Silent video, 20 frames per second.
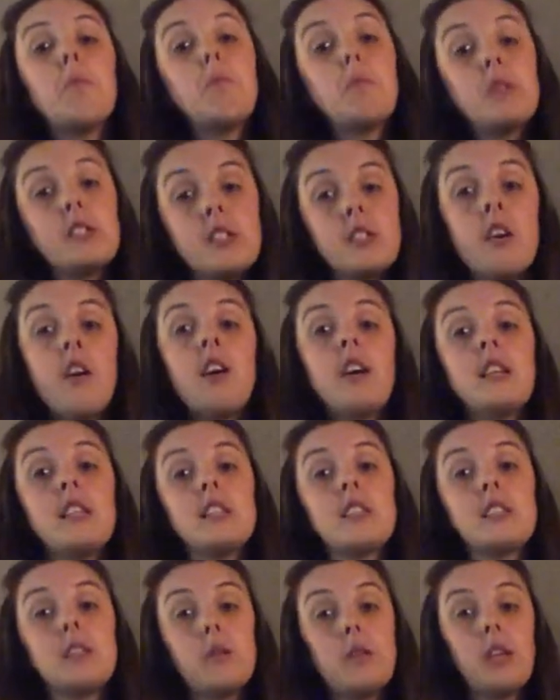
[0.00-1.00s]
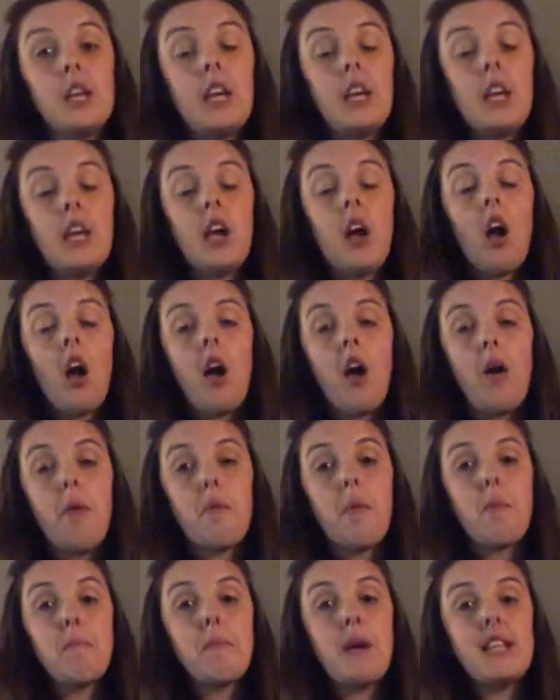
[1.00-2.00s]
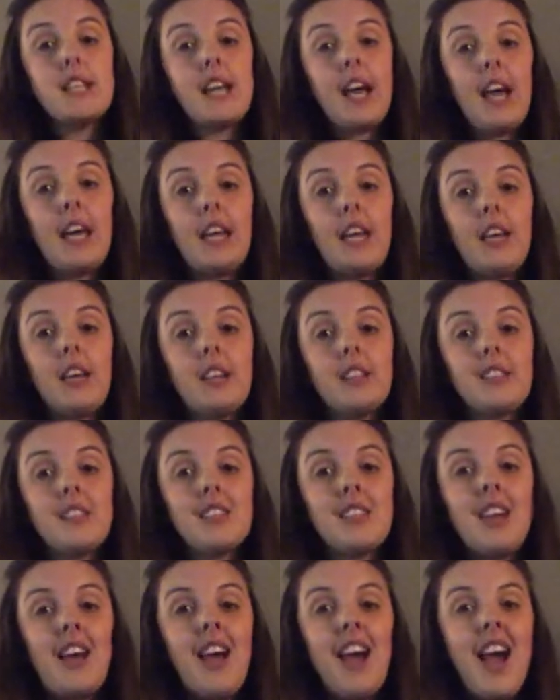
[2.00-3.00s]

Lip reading: besides the bed hangings.